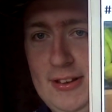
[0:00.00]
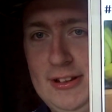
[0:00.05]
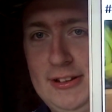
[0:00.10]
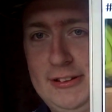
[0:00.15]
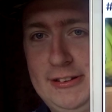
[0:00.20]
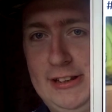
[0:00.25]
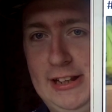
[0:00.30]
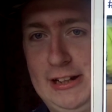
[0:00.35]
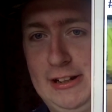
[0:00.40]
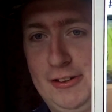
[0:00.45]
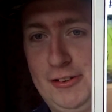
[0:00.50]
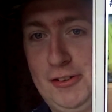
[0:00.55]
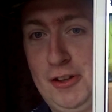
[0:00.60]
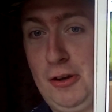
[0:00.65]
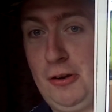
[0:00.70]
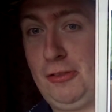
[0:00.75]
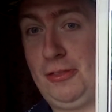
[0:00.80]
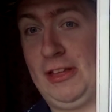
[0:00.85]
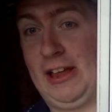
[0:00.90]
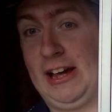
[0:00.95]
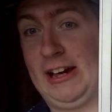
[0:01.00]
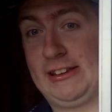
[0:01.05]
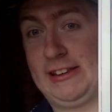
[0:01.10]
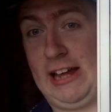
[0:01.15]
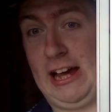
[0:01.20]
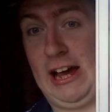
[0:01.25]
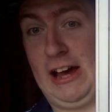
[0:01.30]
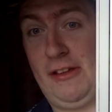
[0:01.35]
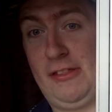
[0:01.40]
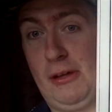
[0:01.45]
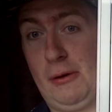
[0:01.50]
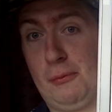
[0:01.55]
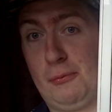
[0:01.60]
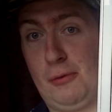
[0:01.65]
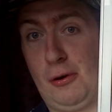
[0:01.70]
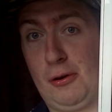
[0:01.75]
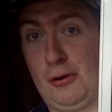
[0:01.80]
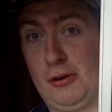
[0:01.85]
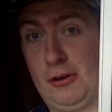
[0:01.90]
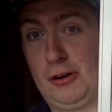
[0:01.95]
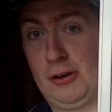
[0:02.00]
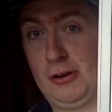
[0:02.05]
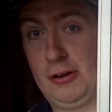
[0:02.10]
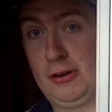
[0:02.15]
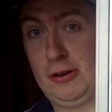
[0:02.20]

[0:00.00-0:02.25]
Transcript: they got two things out of them wrong,